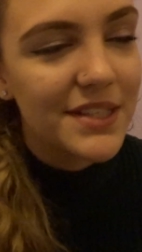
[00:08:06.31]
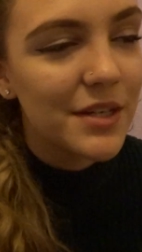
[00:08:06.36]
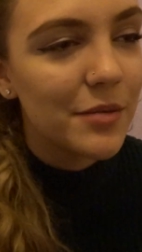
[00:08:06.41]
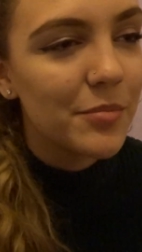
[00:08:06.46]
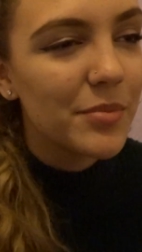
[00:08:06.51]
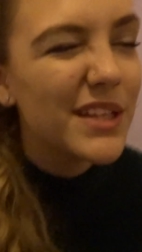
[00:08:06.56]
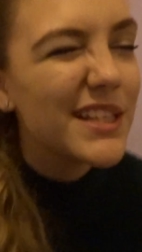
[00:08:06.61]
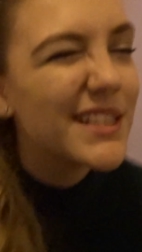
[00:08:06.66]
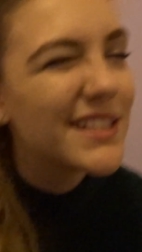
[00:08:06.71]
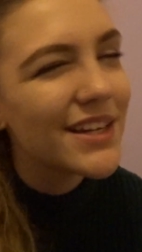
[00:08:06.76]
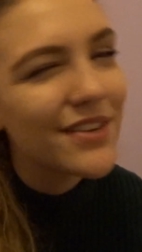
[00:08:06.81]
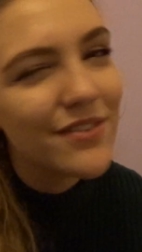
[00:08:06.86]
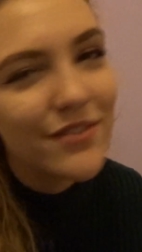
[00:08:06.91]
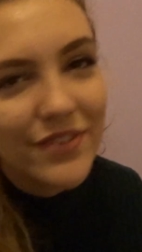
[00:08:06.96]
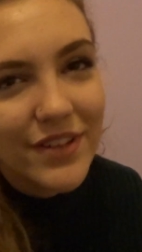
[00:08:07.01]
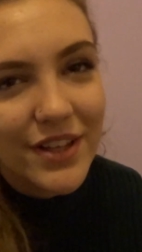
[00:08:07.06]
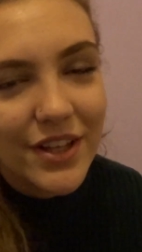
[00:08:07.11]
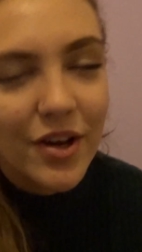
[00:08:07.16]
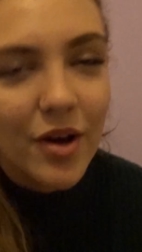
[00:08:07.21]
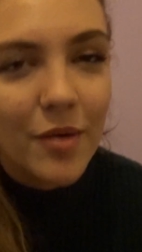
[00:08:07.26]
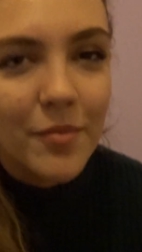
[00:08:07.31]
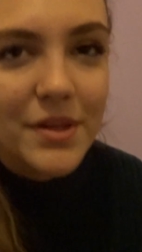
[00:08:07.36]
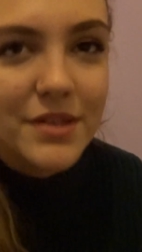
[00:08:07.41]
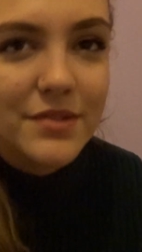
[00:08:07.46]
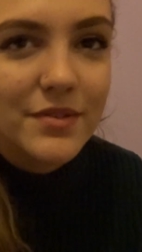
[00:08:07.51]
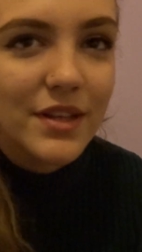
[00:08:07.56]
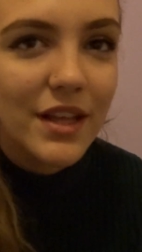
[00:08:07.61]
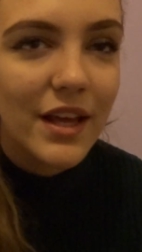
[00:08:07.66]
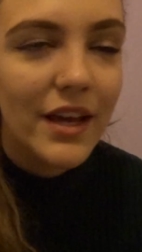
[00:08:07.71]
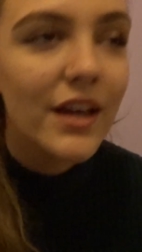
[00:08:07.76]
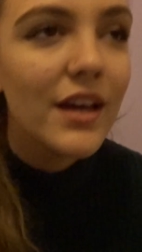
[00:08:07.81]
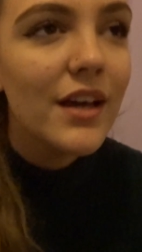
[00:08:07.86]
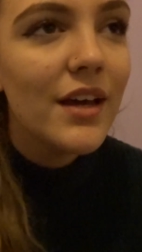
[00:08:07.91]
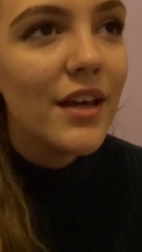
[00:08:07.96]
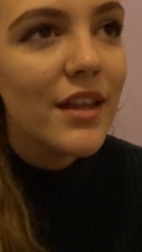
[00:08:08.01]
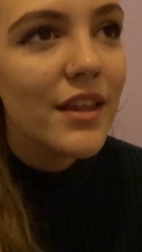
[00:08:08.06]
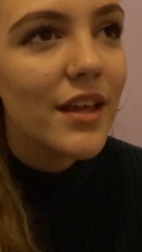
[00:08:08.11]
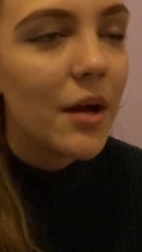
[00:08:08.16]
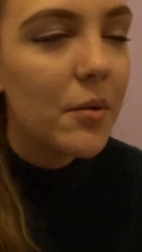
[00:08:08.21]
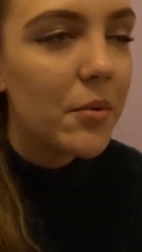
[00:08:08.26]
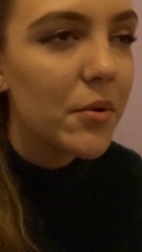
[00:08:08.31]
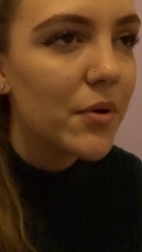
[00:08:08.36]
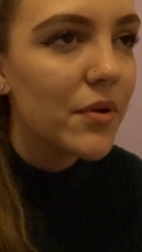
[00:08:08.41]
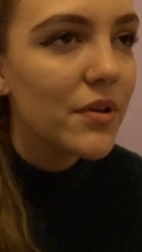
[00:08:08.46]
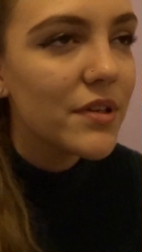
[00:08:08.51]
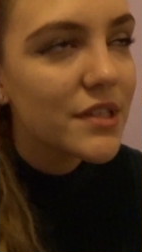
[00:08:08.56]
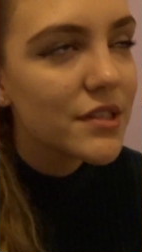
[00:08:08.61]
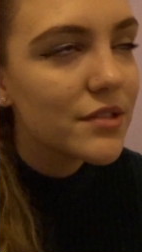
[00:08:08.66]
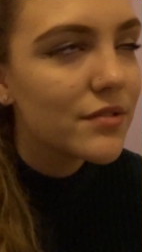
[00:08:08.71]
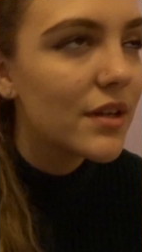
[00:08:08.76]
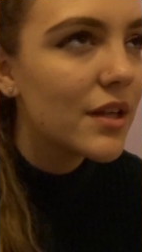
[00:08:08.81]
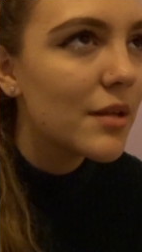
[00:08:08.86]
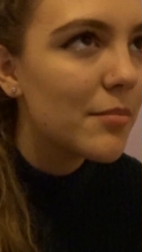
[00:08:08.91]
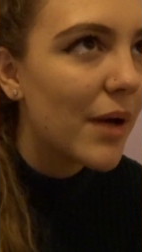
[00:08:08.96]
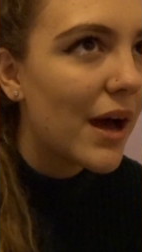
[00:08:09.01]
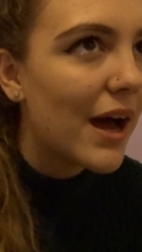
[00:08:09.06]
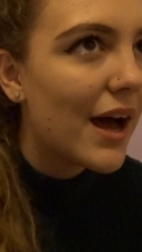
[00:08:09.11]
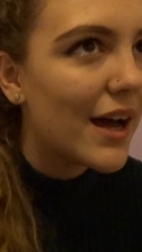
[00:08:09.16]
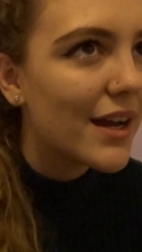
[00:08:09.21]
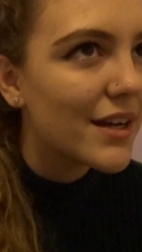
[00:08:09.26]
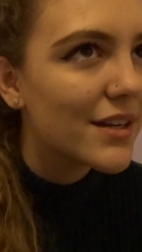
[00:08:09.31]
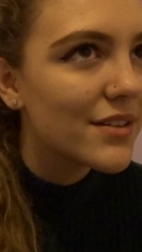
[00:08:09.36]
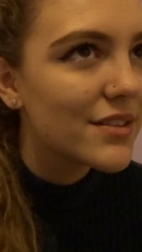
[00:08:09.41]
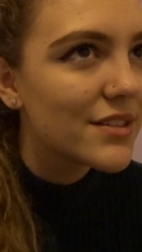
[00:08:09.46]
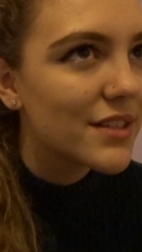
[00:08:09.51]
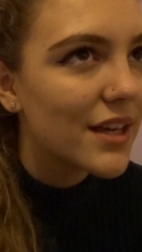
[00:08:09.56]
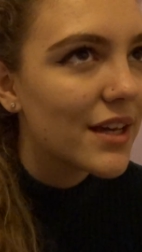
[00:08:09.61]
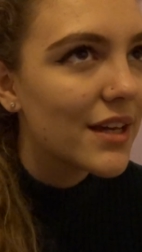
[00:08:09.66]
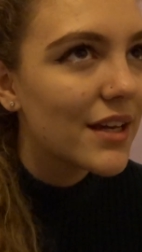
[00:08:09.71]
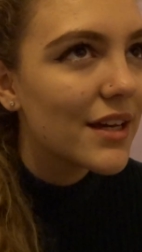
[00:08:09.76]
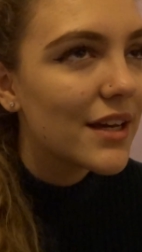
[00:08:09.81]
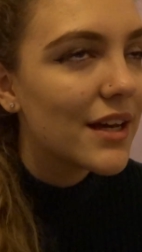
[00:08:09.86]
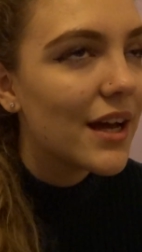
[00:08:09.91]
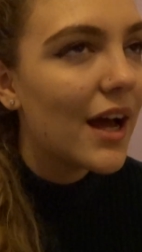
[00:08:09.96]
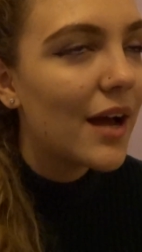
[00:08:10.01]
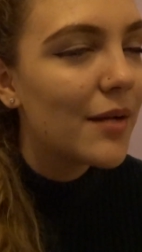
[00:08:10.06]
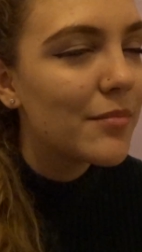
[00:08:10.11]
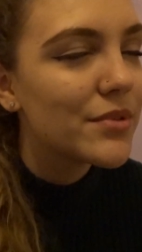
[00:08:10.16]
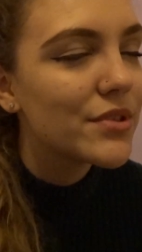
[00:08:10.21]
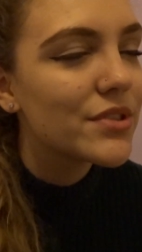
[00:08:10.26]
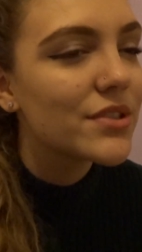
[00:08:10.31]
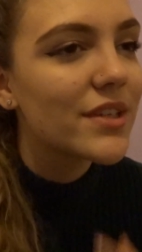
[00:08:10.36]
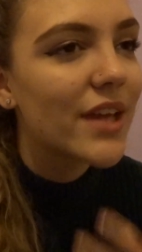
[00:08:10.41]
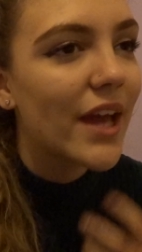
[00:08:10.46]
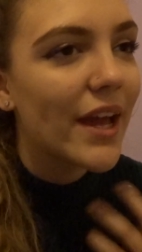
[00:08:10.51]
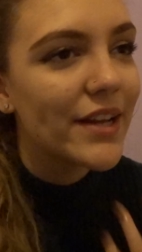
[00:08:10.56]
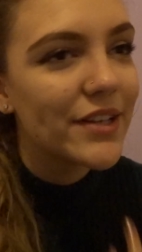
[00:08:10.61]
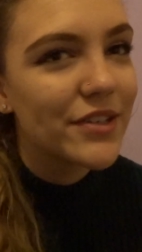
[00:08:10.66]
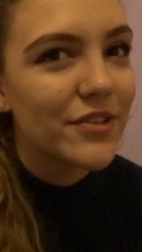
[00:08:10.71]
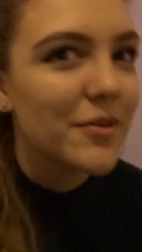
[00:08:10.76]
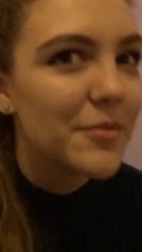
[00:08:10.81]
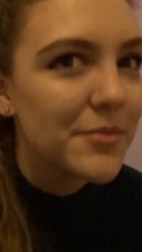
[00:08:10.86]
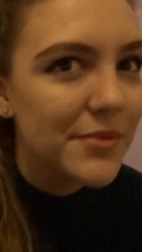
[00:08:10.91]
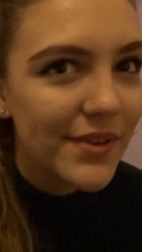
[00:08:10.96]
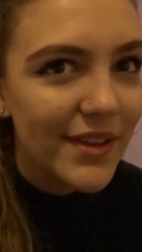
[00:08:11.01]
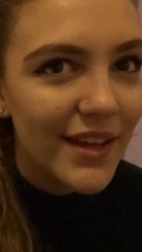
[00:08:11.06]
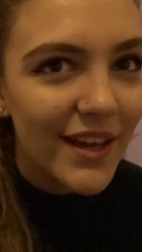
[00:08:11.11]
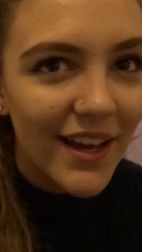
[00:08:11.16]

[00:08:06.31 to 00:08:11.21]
So please don't fill the comments with like, camera quality is really bad because like, I'm just getting to grips with it